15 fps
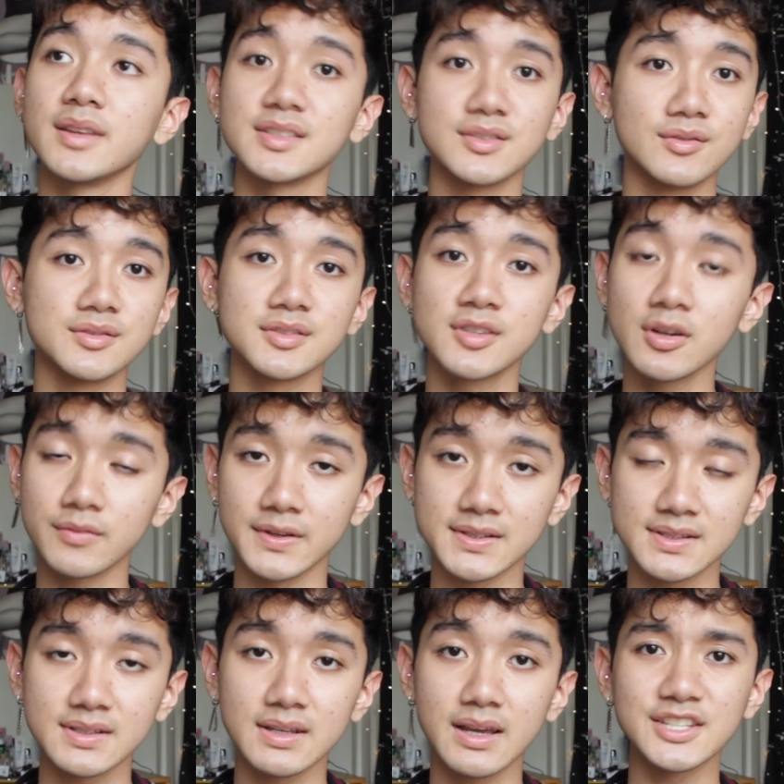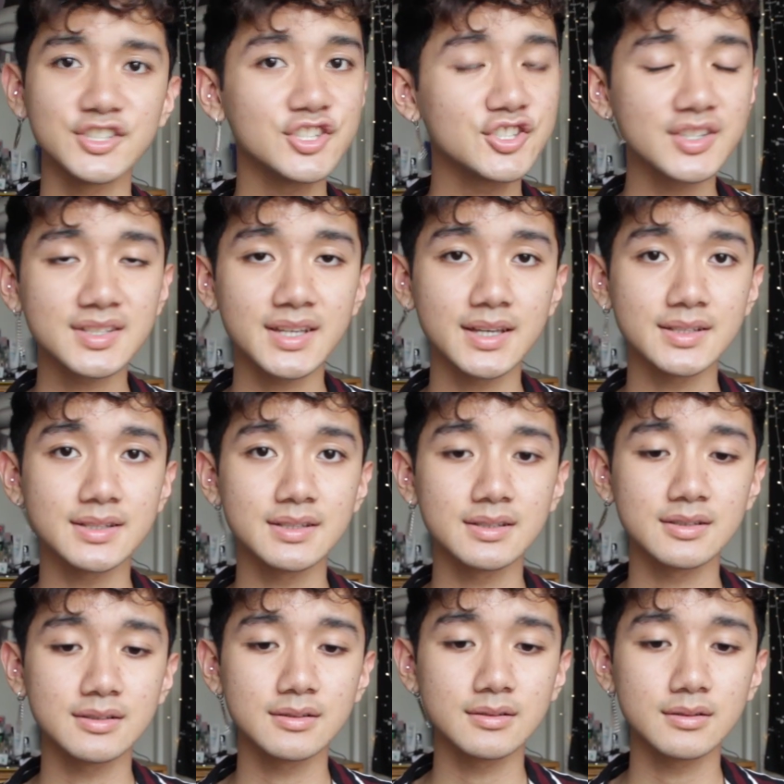There's no service. And she just
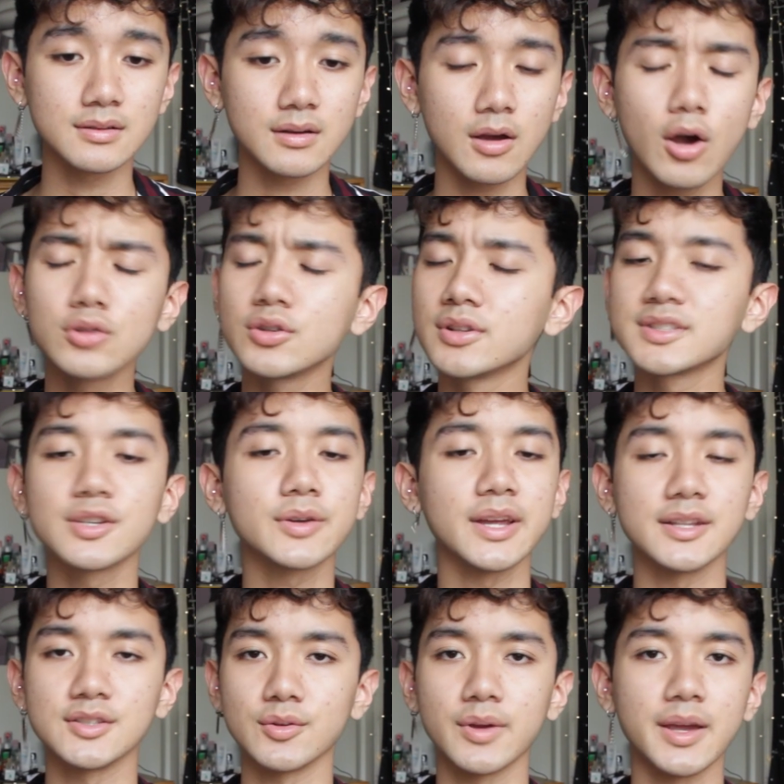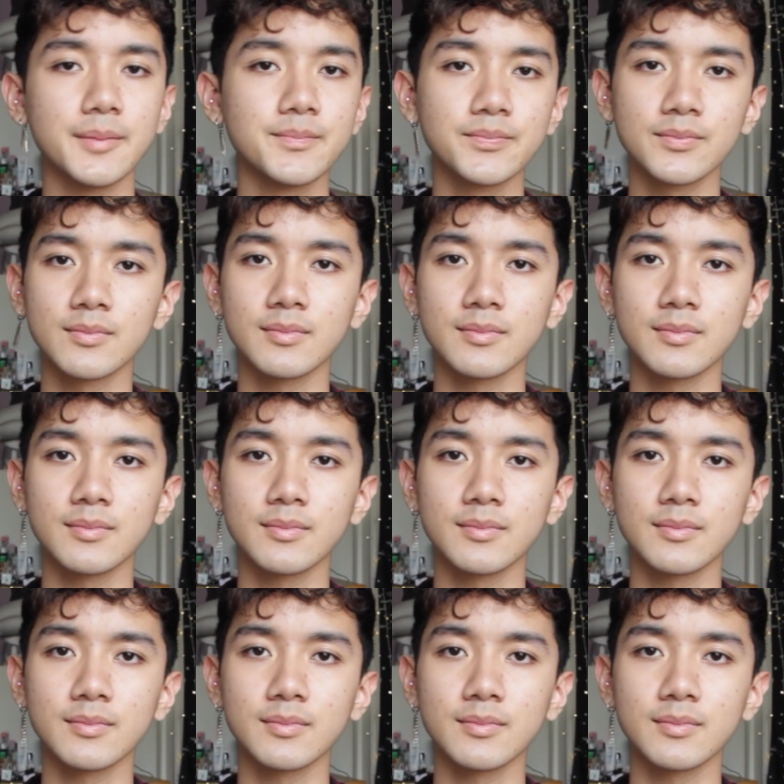says, oh no, it's okay.